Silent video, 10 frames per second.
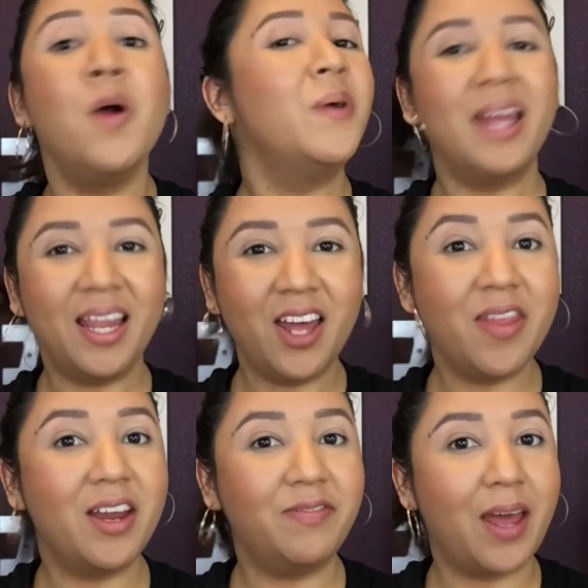Well,
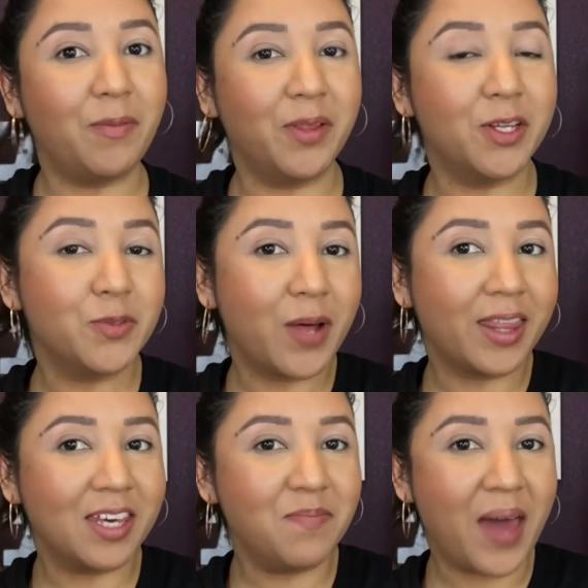hello there, fabulous.
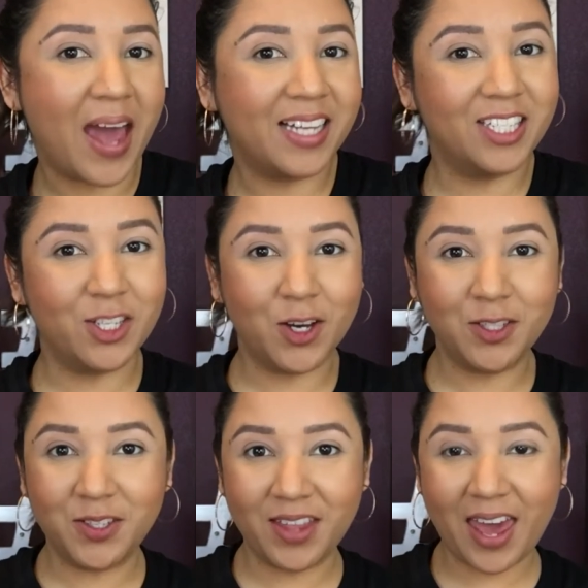Welcome back.
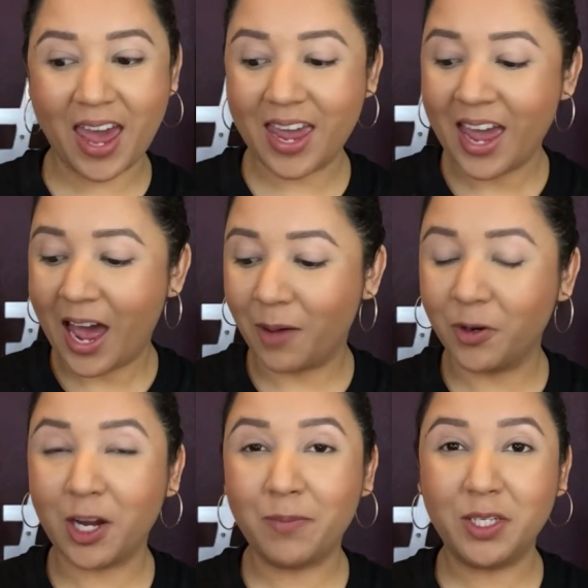So today
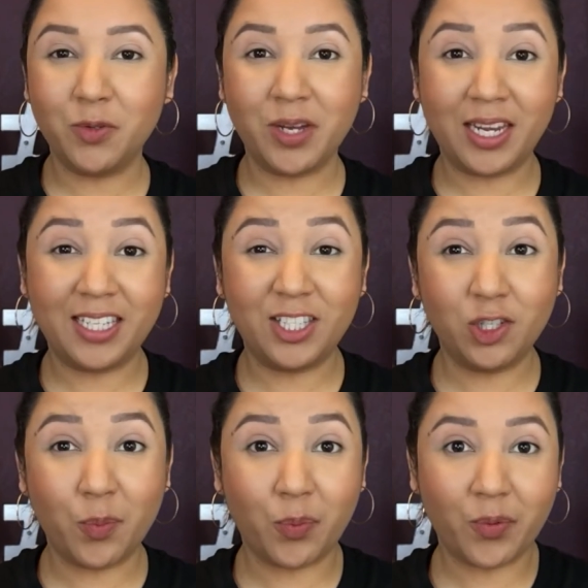I'm gonna be doing a
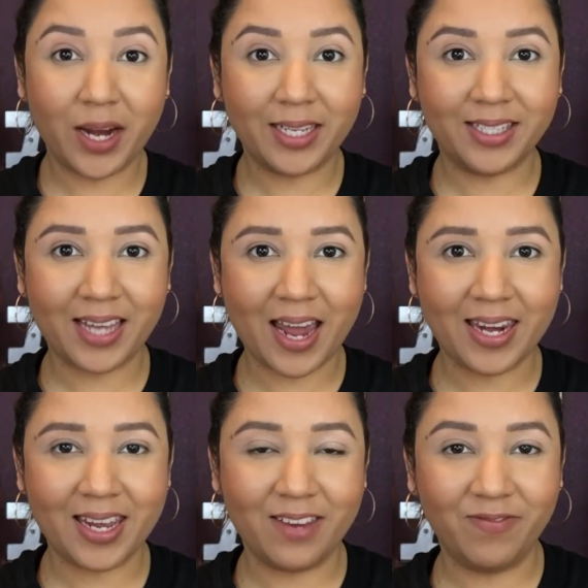super
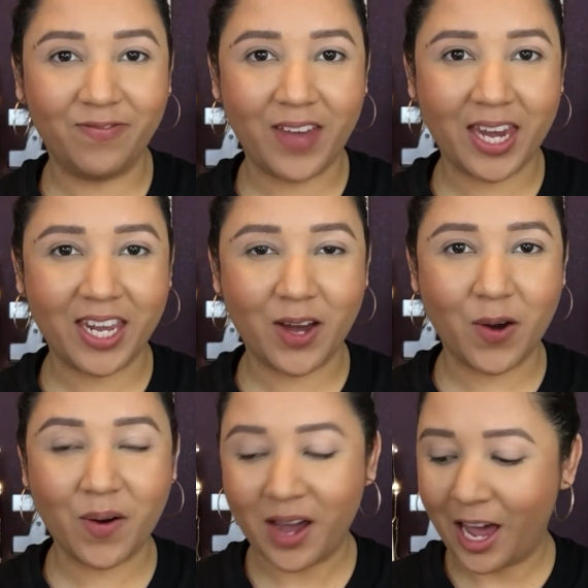exciting
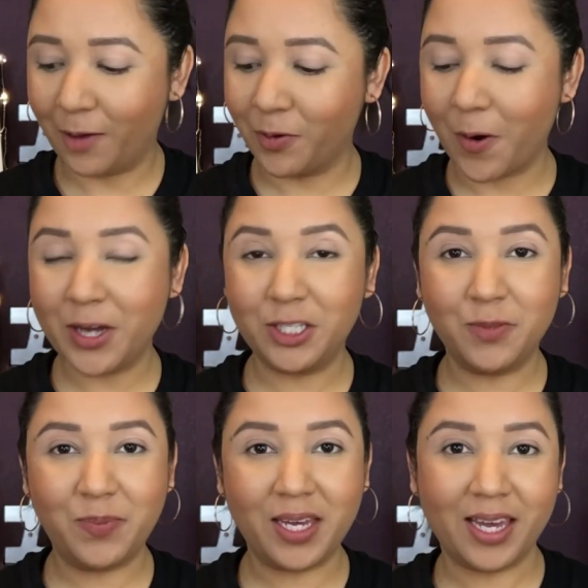video. I'm going to
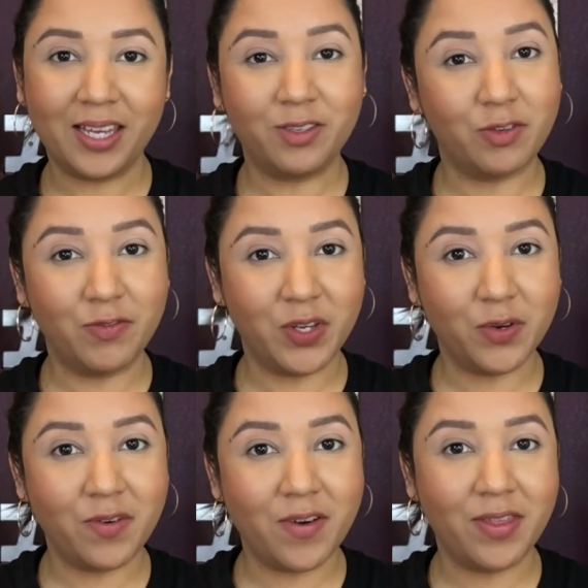be
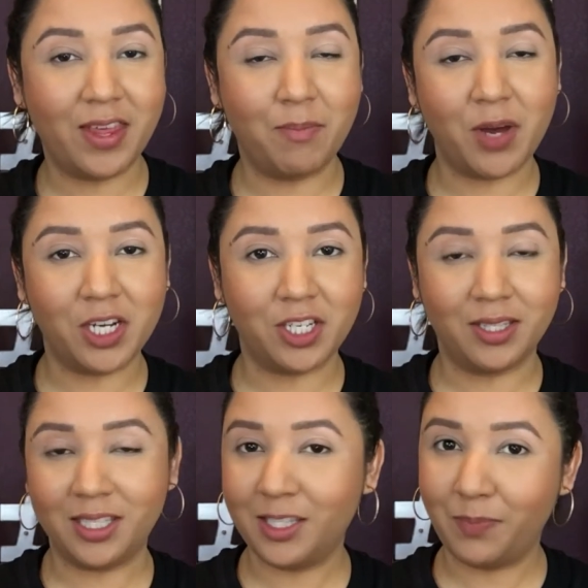reviewing the much
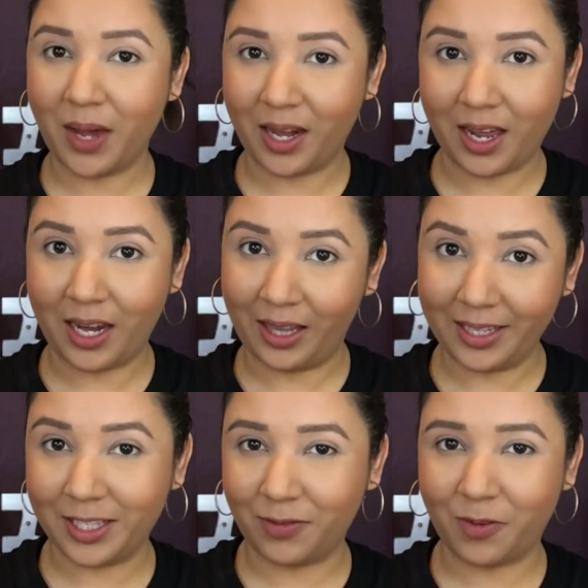anticipated, at
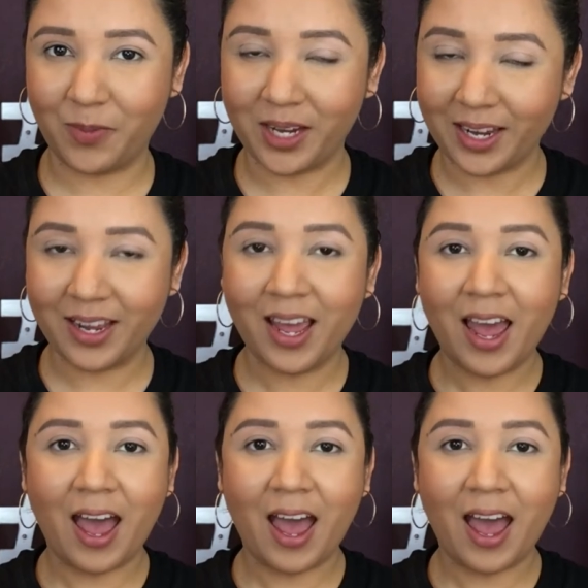least for me,